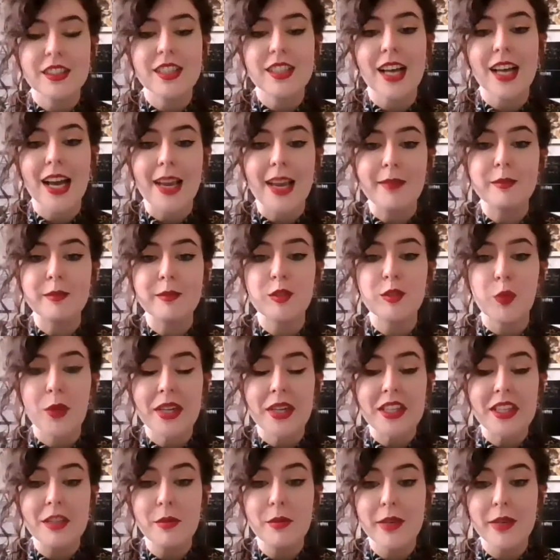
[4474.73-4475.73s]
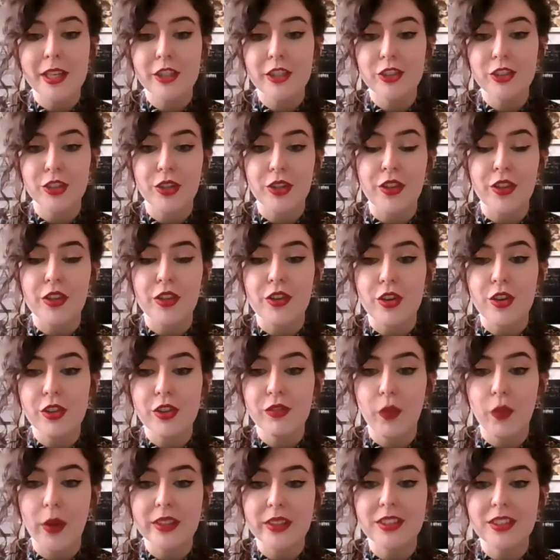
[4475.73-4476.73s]
times, we need to make sure that youth
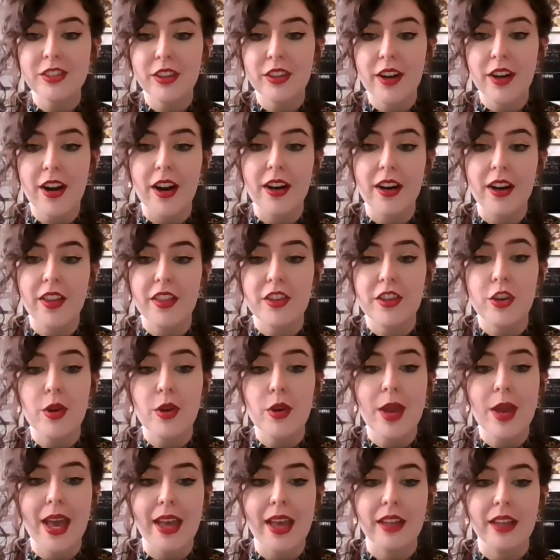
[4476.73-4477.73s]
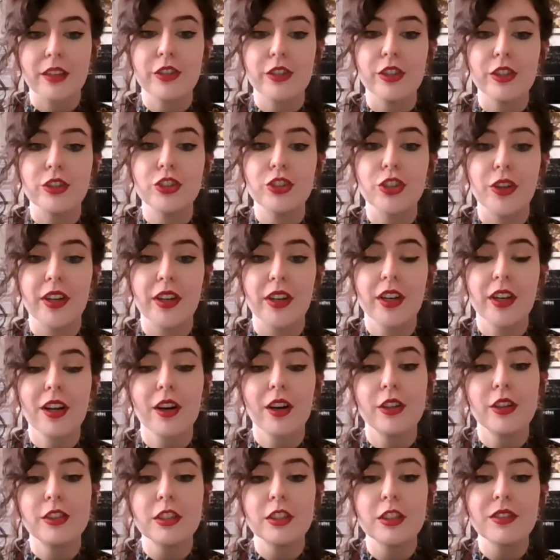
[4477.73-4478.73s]
voices are heard at the UN to ensure an
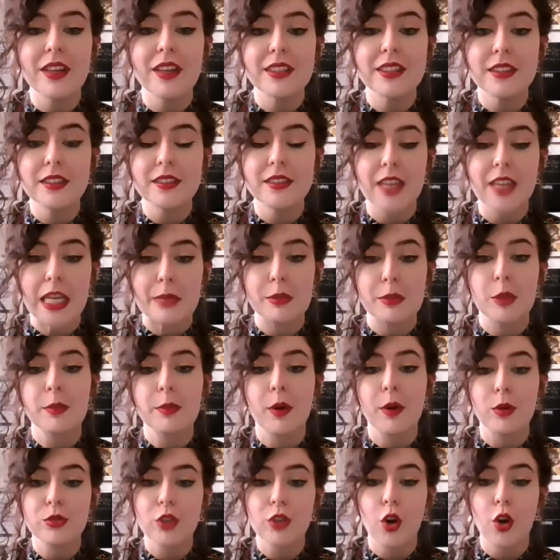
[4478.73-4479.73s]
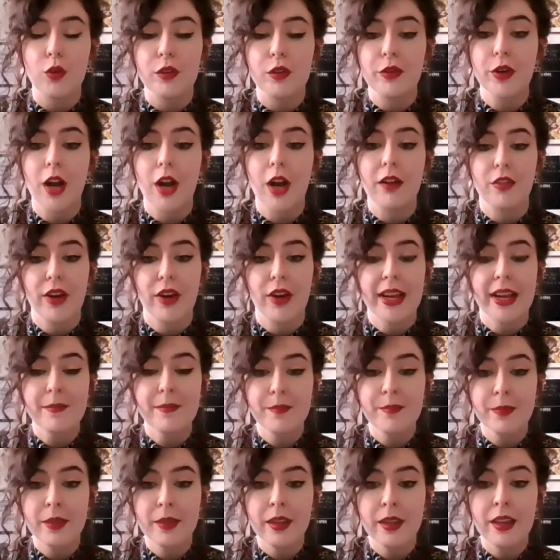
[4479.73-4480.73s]
inclusive and sustainable post-COVID recovery.
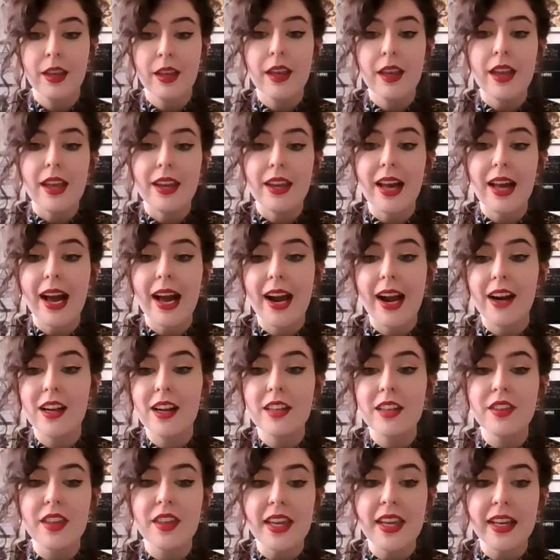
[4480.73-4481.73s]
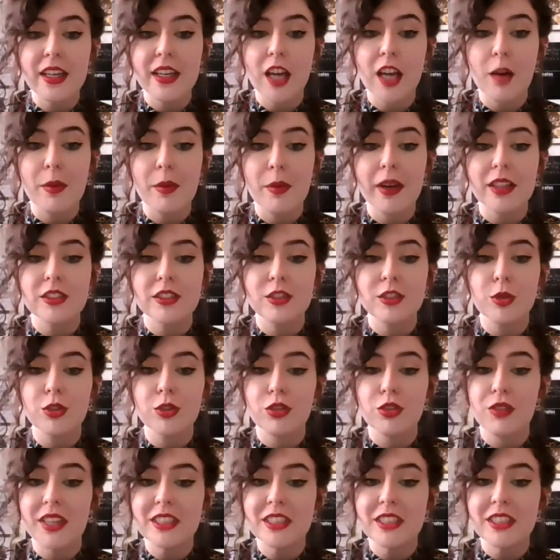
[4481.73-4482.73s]
In Ireland, the Economic and
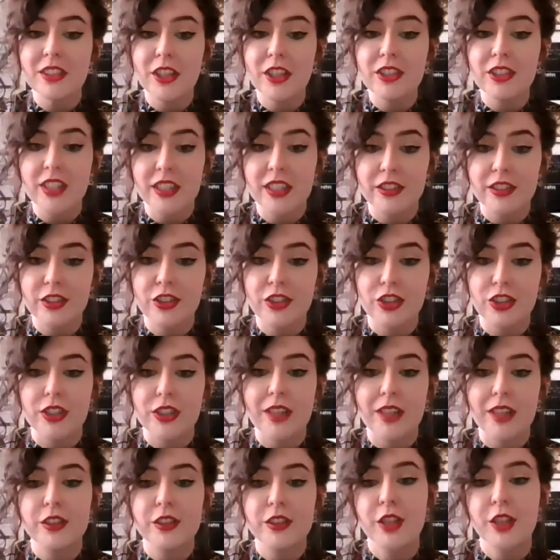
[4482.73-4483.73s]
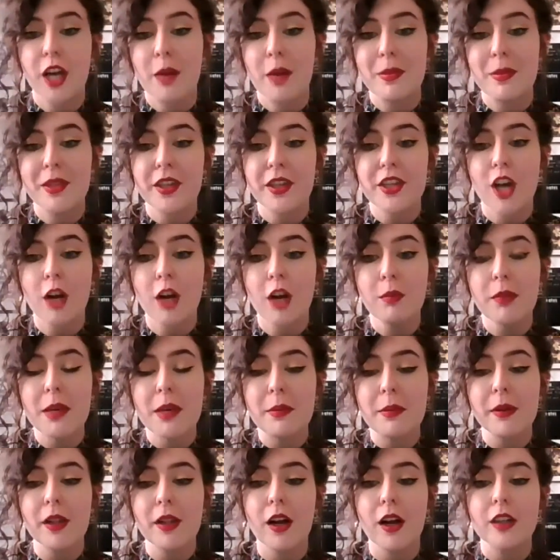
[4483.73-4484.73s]
Social Research Institute have determined that young
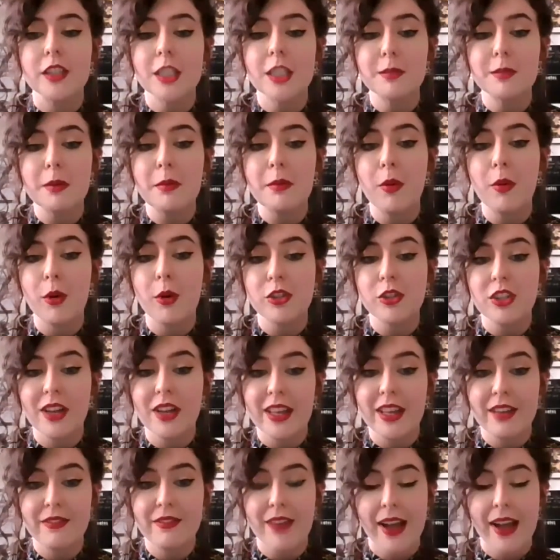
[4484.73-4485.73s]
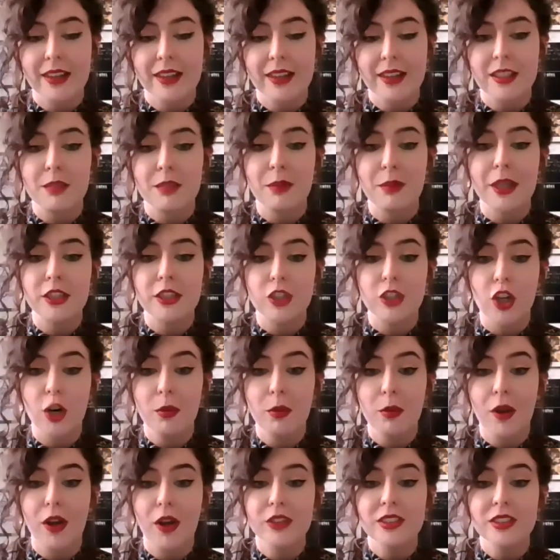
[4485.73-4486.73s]
people are disproportionately affected by job
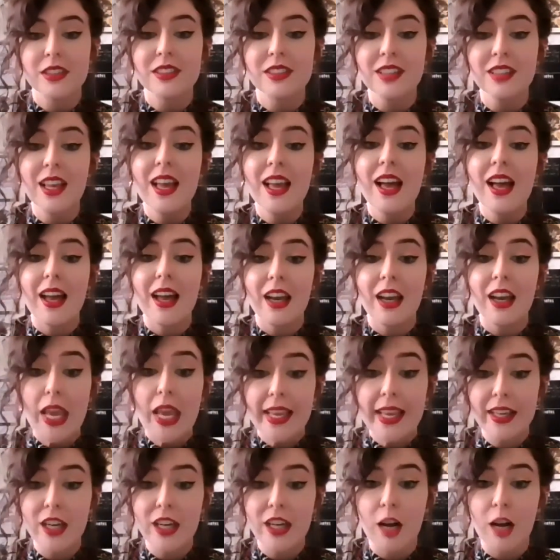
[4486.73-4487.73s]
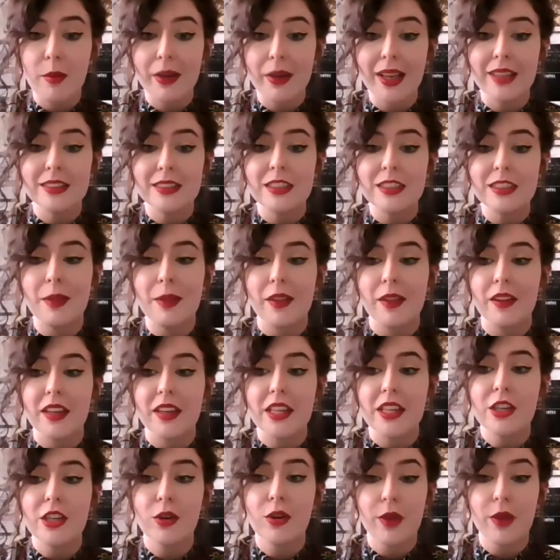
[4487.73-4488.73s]
losses and economic
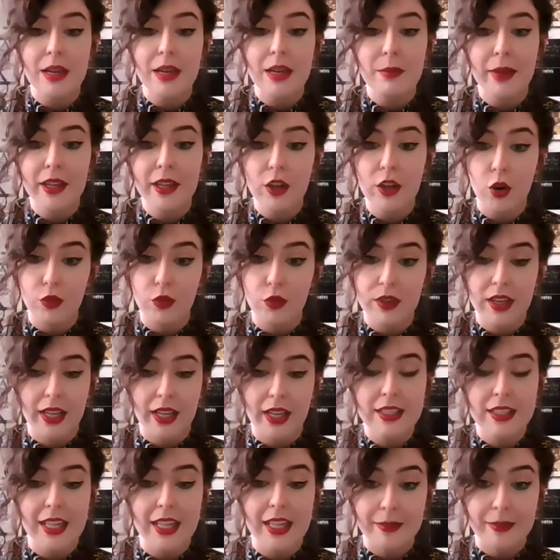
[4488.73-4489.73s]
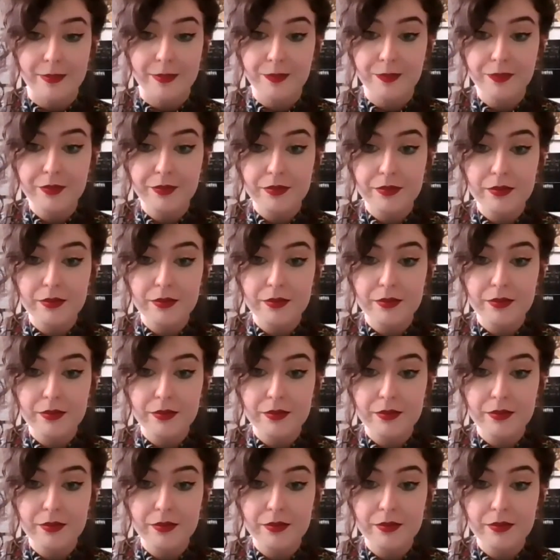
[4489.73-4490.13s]
instability created by COVID-19.